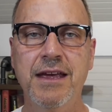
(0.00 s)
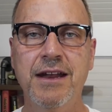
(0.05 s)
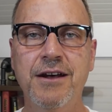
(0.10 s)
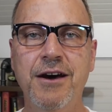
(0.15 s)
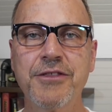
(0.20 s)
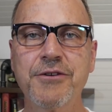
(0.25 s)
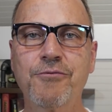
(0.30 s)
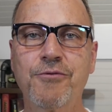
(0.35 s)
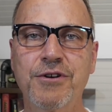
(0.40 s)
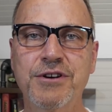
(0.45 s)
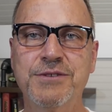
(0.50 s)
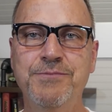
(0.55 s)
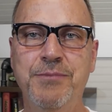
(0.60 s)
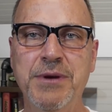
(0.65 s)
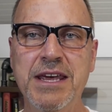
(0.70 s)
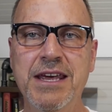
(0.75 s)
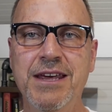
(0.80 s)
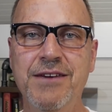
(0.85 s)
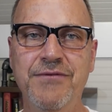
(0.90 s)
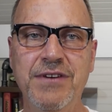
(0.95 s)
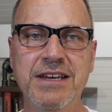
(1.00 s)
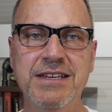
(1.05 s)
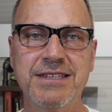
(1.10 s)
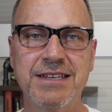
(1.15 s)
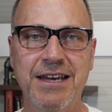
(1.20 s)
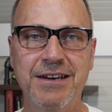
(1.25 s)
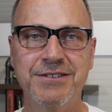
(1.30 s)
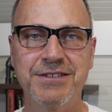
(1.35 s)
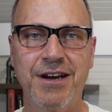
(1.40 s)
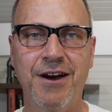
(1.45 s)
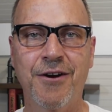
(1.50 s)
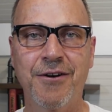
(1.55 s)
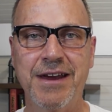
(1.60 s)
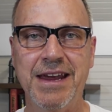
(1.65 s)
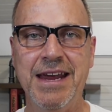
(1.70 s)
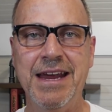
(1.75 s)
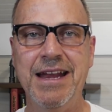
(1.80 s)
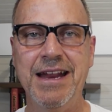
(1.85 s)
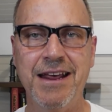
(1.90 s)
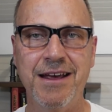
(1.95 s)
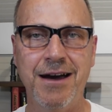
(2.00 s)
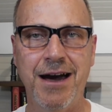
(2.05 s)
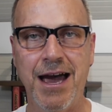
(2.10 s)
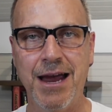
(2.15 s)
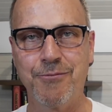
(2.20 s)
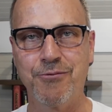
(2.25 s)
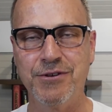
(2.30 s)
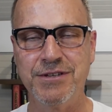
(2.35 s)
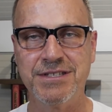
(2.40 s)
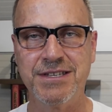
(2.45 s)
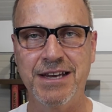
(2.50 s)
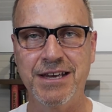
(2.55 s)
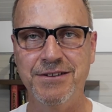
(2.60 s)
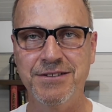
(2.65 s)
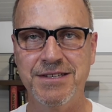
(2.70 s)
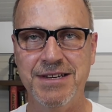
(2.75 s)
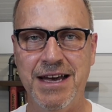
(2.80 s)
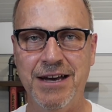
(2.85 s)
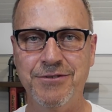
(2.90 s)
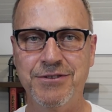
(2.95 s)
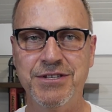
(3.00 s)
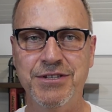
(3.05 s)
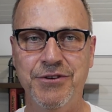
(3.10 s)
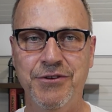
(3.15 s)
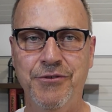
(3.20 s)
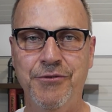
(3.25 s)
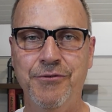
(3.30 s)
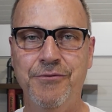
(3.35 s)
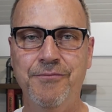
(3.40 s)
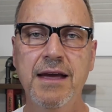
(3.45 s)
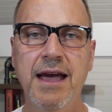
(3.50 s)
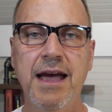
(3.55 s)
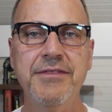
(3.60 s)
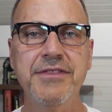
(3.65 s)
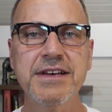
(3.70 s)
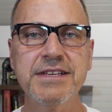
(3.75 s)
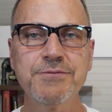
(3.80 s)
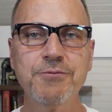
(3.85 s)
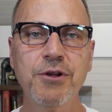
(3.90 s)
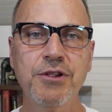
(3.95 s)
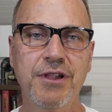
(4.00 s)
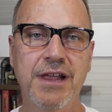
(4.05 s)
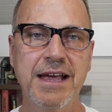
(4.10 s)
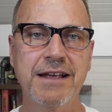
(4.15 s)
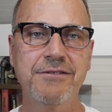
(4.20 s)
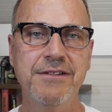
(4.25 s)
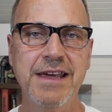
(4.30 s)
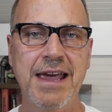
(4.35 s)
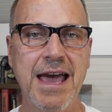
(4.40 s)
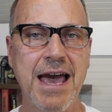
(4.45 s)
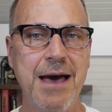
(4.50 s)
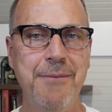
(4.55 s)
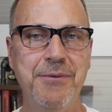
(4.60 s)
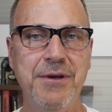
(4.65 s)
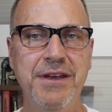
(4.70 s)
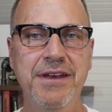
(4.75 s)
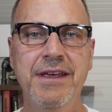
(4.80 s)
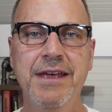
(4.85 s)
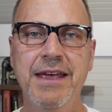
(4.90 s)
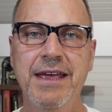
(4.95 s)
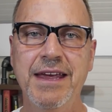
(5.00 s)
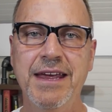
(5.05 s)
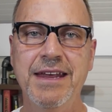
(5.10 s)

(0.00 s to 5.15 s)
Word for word: In other words, B E V sales are eating hybrid sales now too. And this will likely happen.